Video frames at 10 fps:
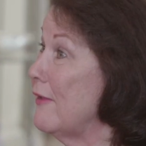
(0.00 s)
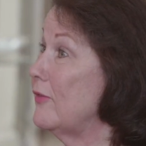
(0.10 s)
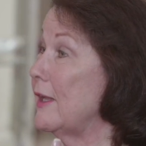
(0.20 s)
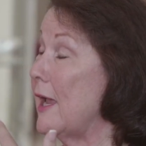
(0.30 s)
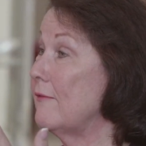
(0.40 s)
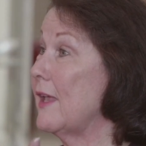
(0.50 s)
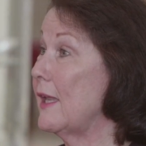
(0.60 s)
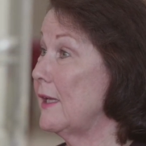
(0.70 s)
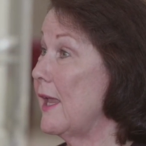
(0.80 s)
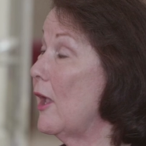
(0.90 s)
that I've got
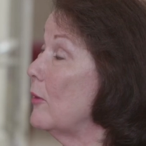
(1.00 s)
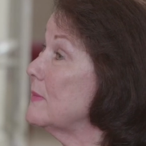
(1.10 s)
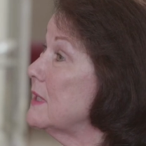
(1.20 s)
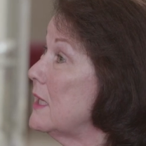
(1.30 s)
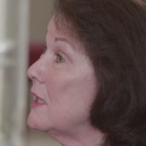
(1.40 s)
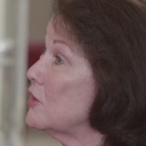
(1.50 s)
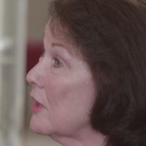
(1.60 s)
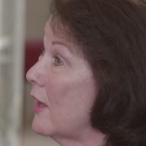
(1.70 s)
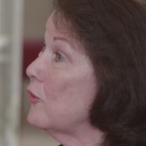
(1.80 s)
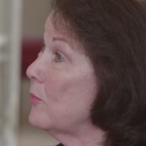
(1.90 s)
to help teach
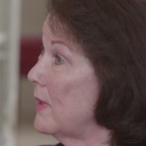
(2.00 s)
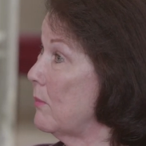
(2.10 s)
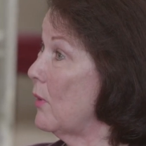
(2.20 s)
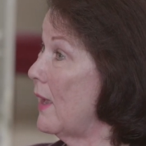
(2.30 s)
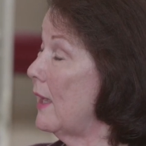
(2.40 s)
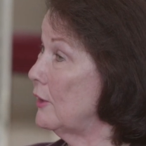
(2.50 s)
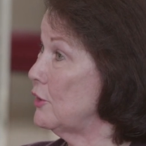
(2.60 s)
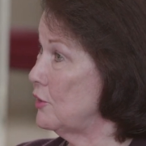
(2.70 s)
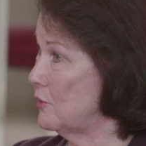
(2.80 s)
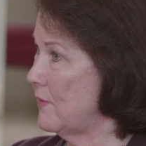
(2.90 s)
other people how to
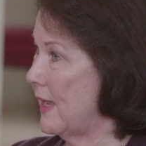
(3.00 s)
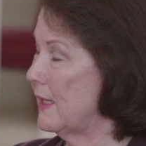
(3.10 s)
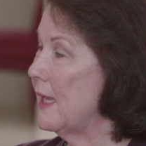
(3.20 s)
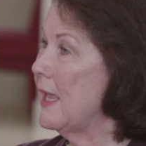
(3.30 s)
do that.